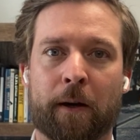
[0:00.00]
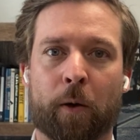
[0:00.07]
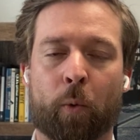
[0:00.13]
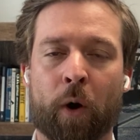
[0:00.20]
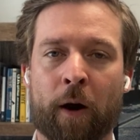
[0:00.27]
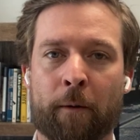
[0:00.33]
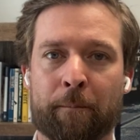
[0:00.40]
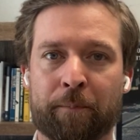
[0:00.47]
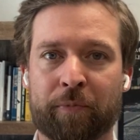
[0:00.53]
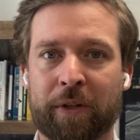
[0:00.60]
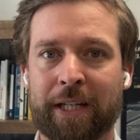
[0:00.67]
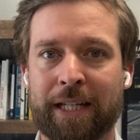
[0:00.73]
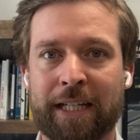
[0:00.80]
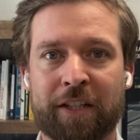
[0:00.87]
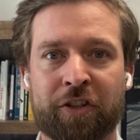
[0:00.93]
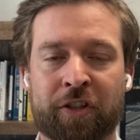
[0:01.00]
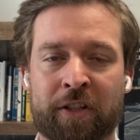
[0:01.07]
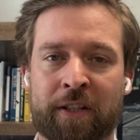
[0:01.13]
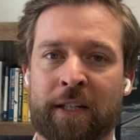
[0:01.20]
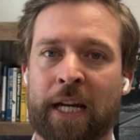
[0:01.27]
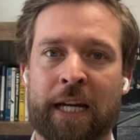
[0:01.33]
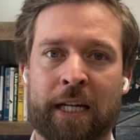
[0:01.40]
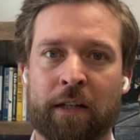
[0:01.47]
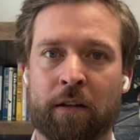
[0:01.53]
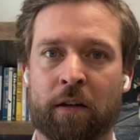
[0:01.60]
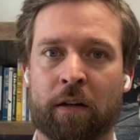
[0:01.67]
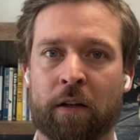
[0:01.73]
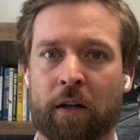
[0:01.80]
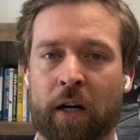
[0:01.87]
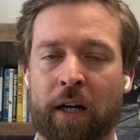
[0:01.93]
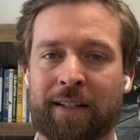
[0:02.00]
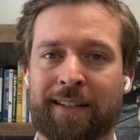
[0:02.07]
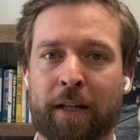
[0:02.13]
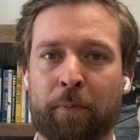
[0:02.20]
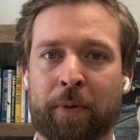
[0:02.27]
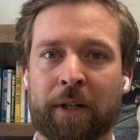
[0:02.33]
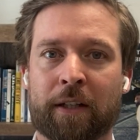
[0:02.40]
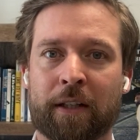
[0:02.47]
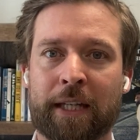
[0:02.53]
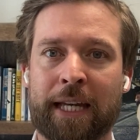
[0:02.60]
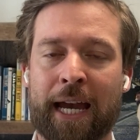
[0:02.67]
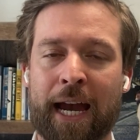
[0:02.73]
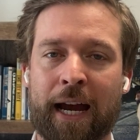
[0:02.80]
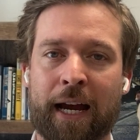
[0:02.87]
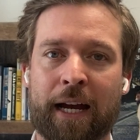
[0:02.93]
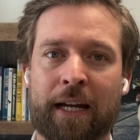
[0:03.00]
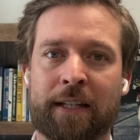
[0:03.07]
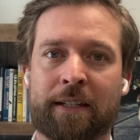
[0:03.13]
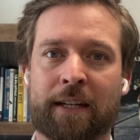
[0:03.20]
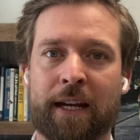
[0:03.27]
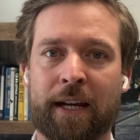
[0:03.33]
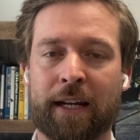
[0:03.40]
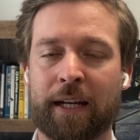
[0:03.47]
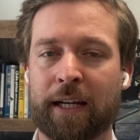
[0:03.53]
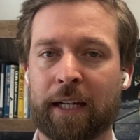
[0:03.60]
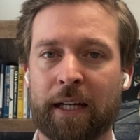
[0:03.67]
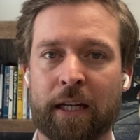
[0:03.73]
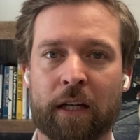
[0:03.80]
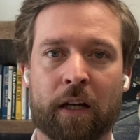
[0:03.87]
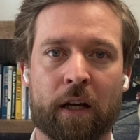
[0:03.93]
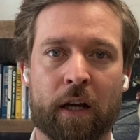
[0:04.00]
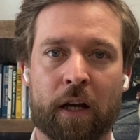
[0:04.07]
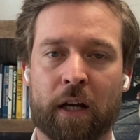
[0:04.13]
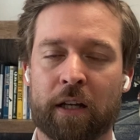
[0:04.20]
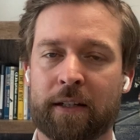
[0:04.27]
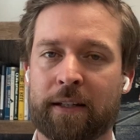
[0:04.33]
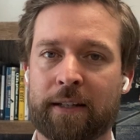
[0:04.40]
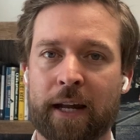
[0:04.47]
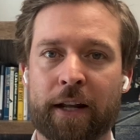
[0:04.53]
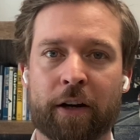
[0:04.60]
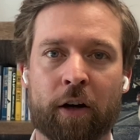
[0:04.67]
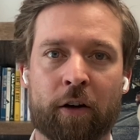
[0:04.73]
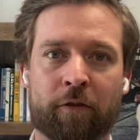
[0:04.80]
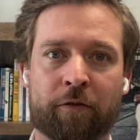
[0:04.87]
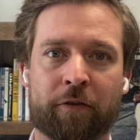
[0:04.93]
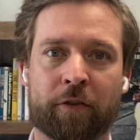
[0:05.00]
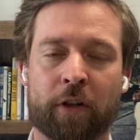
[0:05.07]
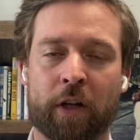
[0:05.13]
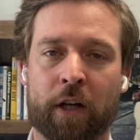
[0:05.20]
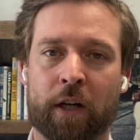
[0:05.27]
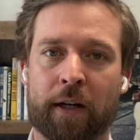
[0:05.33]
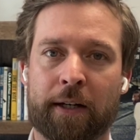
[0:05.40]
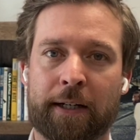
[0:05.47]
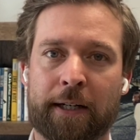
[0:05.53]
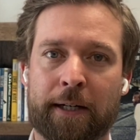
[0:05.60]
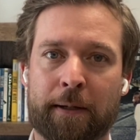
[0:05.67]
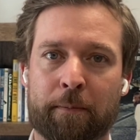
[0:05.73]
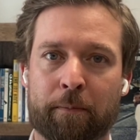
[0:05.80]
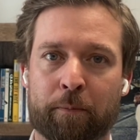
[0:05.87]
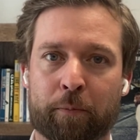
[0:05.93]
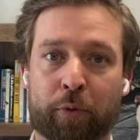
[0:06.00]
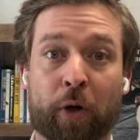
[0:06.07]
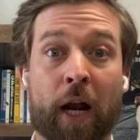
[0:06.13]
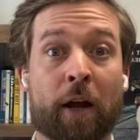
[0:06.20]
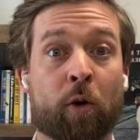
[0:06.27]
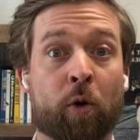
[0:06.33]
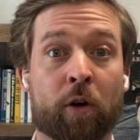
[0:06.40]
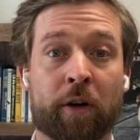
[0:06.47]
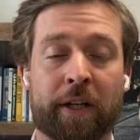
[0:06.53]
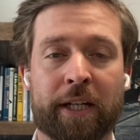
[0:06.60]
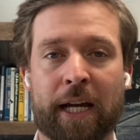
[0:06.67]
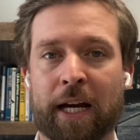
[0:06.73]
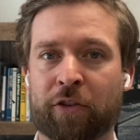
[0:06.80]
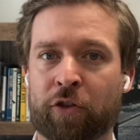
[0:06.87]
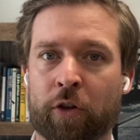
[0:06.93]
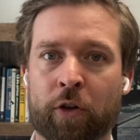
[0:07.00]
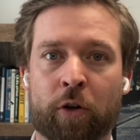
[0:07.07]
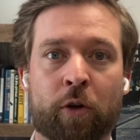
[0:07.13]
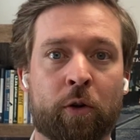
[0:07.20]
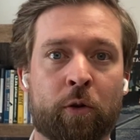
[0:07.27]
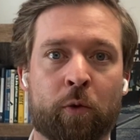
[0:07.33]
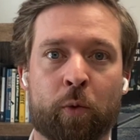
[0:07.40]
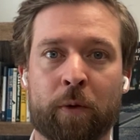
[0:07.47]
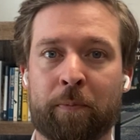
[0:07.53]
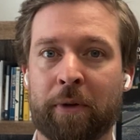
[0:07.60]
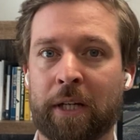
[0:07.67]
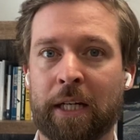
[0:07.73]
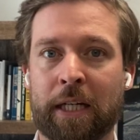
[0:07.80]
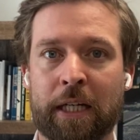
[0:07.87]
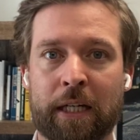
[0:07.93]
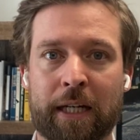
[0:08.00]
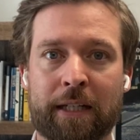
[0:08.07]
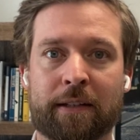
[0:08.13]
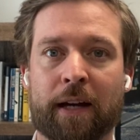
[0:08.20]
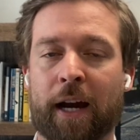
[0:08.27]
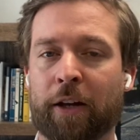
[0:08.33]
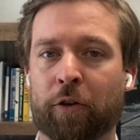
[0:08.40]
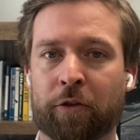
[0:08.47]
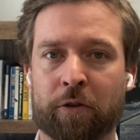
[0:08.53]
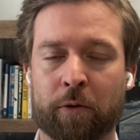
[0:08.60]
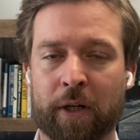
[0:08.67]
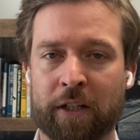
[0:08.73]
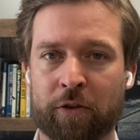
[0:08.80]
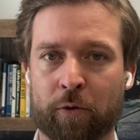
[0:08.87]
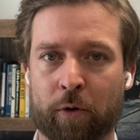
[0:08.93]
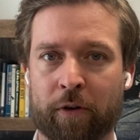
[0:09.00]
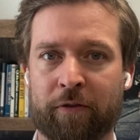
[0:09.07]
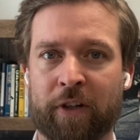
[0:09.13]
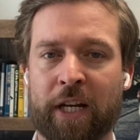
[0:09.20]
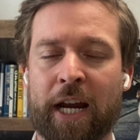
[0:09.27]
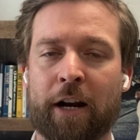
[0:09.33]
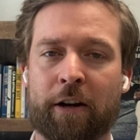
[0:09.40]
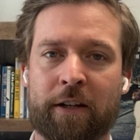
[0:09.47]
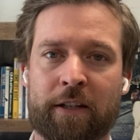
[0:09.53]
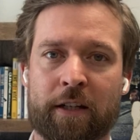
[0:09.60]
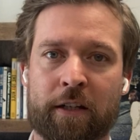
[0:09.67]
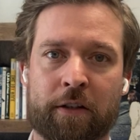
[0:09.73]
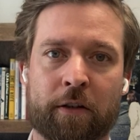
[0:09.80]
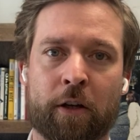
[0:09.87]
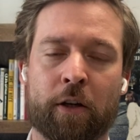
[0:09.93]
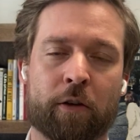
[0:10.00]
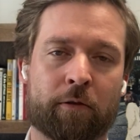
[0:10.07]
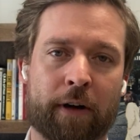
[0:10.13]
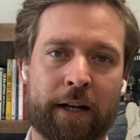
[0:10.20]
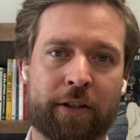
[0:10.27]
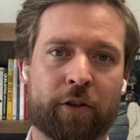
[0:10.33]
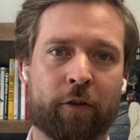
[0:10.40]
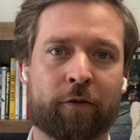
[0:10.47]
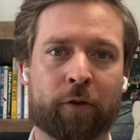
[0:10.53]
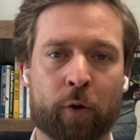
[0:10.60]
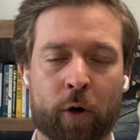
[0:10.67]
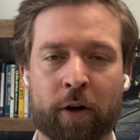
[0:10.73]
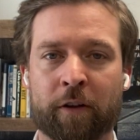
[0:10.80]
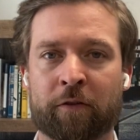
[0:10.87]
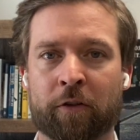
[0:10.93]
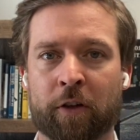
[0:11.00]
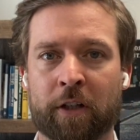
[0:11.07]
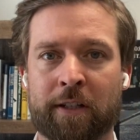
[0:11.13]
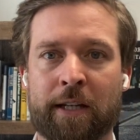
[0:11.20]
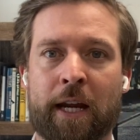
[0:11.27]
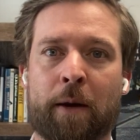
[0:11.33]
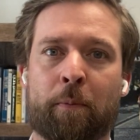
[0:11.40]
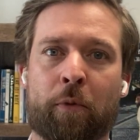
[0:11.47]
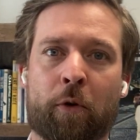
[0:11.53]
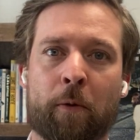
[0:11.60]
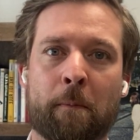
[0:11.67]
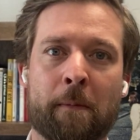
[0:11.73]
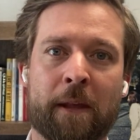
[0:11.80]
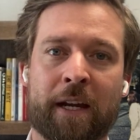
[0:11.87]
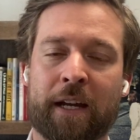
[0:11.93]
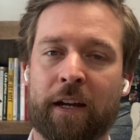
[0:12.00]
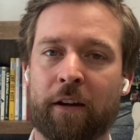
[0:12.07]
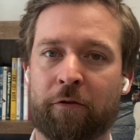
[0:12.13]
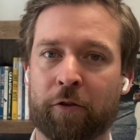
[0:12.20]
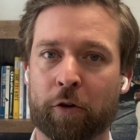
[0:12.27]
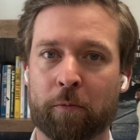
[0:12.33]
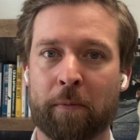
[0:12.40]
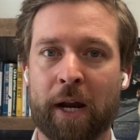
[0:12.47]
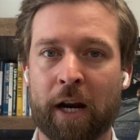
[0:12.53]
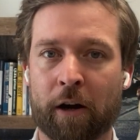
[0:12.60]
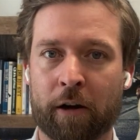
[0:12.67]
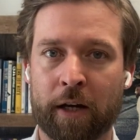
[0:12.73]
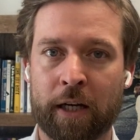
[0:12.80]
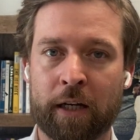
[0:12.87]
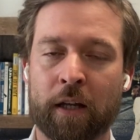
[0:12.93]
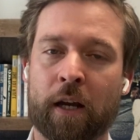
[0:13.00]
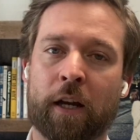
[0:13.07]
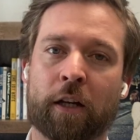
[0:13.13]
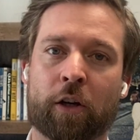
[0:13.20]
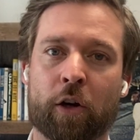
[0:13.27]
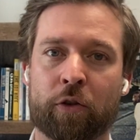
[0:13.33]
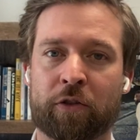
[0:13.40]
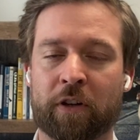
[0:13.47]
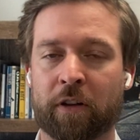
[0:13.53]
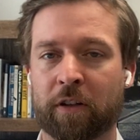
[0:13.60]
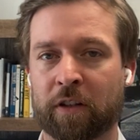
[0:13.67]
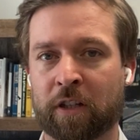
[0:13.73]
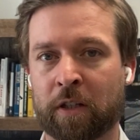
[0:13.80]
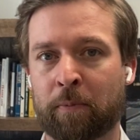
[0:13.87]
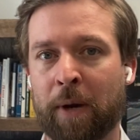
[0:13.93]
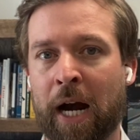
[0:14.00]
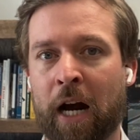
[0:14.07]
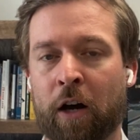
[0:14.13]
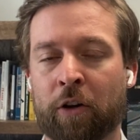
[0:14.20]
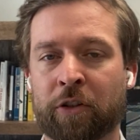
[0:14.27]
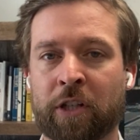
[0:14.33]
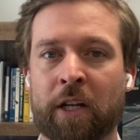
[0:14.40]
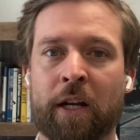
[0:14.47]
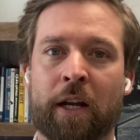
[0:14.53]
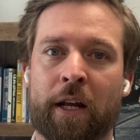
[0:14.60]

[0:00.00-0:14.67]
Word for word: Well, each state typically has a set of priority as to who would be entitled to any sort of inheritance, right? So Florida, for example, if you're married, it goes to the spouse.